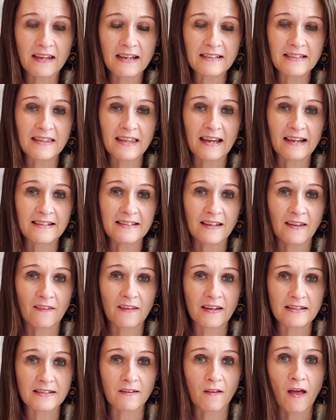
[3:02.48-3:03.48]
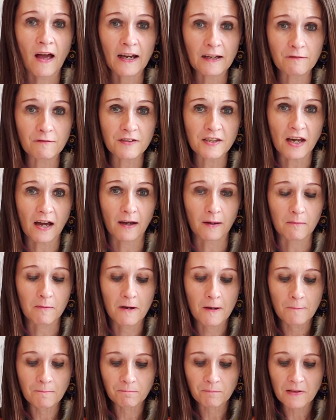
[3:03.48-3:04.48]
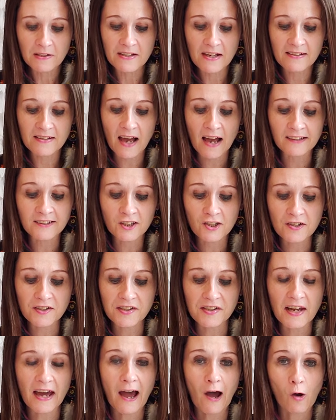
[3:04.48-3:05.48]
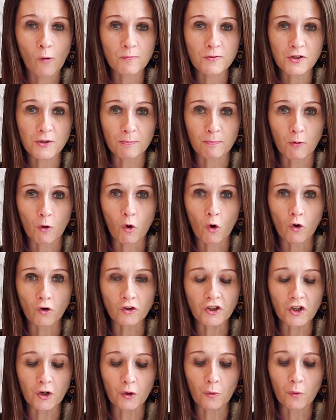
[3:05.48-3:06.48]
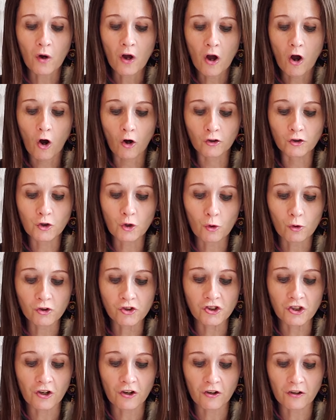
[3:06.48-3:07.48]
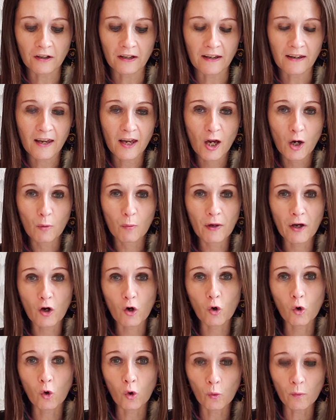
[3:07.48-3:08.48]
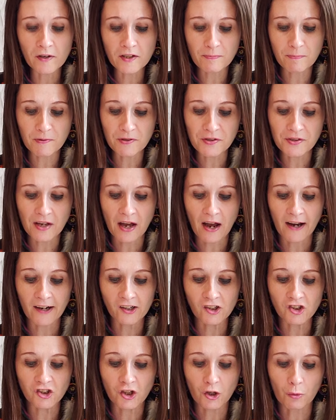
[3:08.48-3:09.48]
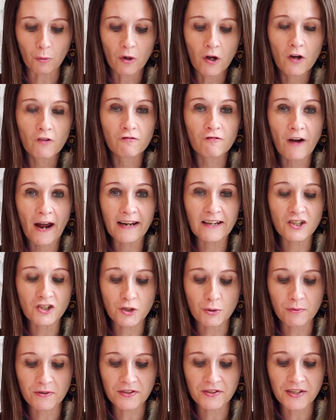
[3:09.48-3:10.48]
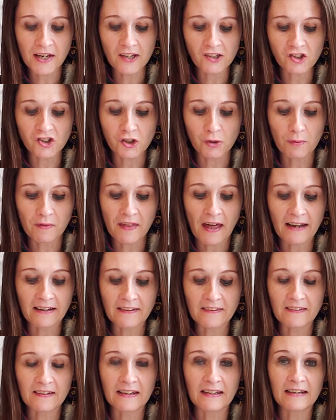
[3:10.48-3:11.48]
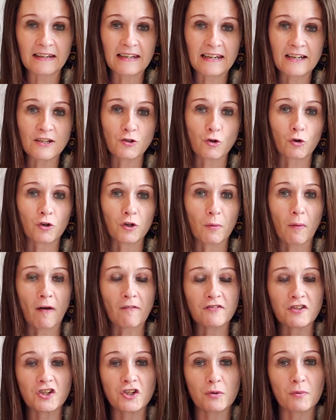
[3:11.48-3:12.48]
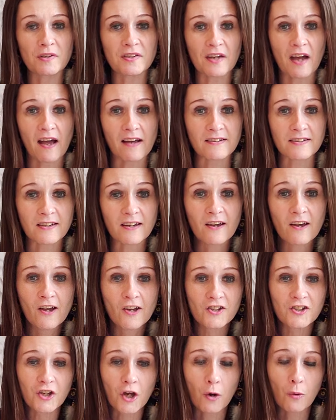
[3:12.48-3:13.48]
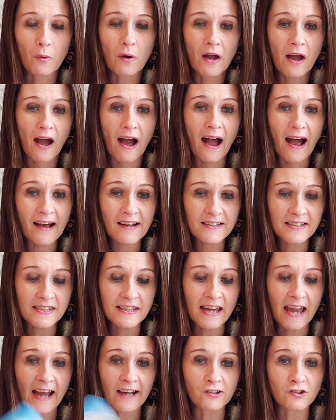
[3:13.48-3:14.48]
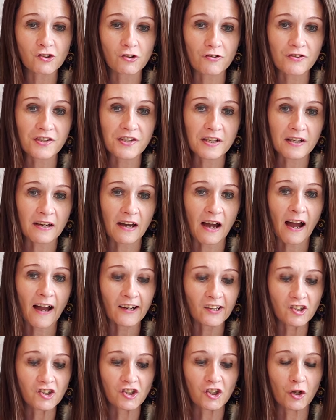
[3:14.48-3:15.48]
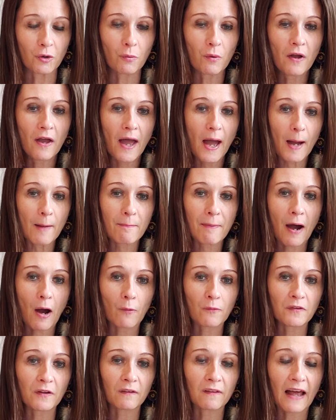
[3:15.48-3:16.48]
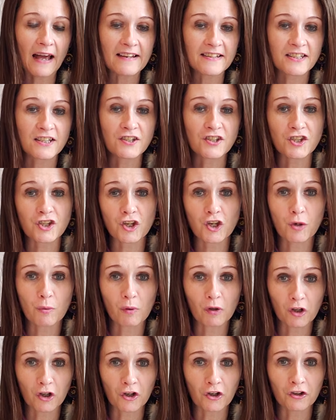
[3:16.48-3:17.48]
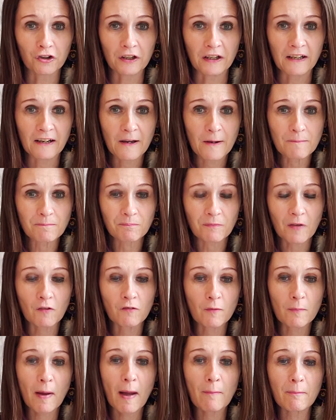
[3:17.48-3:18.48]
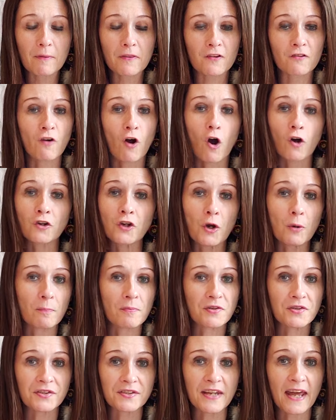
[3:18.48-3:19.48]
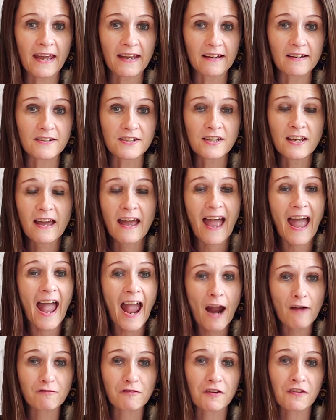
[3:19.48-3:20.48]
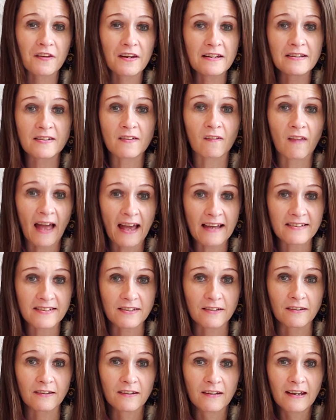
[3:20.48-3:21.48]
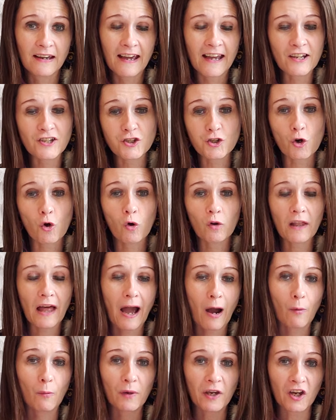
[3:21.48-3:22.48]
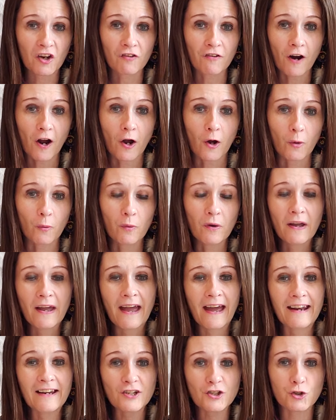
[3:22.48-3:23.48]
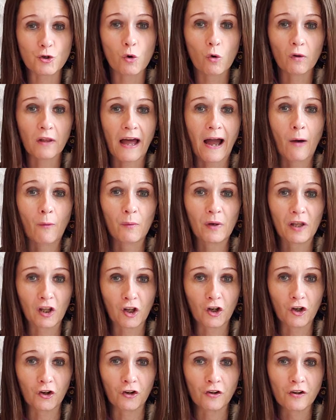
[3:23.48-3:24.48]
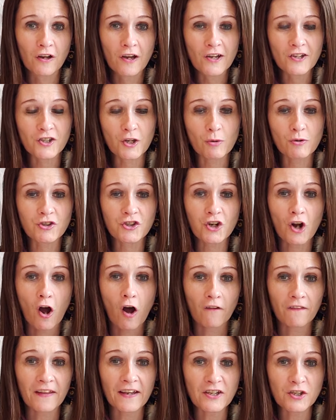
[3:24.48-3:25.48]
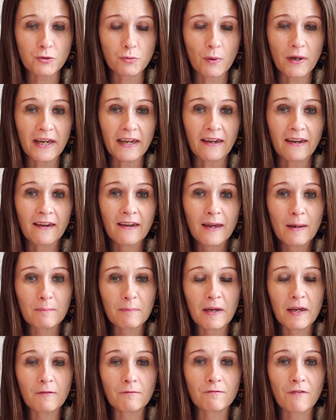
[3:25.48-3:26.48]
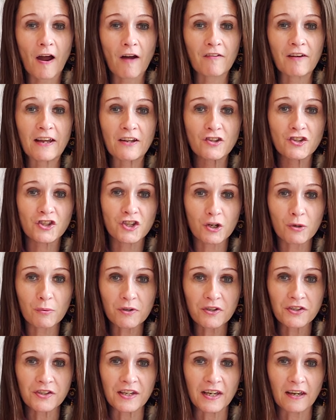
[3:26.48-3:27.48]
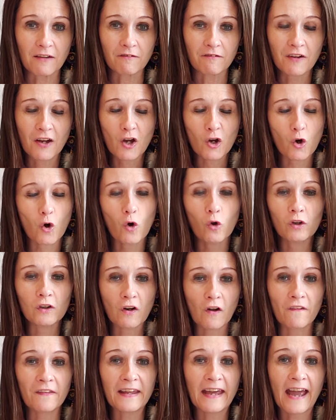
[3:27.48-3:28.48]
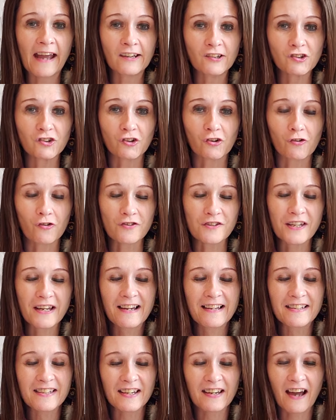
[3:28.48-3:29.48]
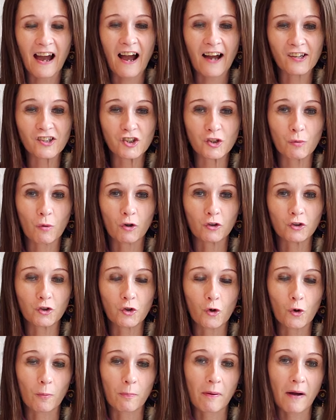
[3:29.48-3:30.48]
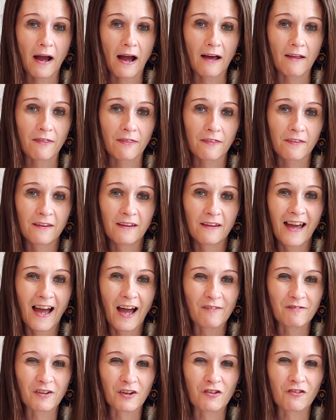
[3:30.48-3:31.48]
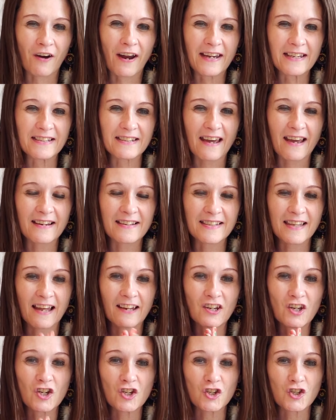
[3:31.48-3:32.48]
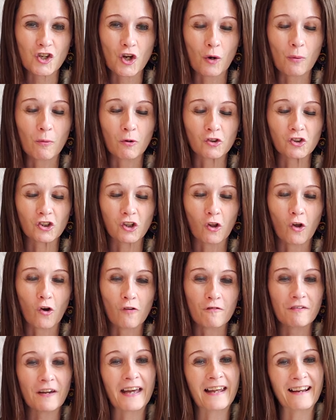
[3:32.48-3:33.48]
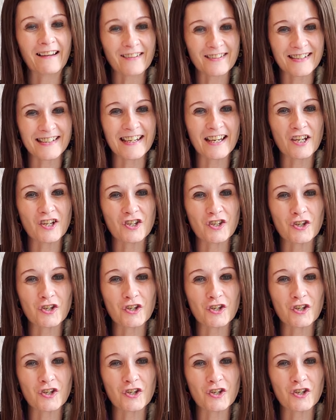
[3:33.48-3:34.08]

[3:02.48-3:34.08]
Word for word: these things in this lifetime it says ask us to help support you on your journey we are always beside you, ready to assist you with anything you need. All you have to do is ask. So ask the angels to guide you about the lessons that you are learning. And remember, there are no mistakes. Everything is a lesson. It's all how we grow and it's all how we learn. So start this week being very intuitive, calling on the angels to guide you on your path. Have a great day, sending you so much love, and I'll see you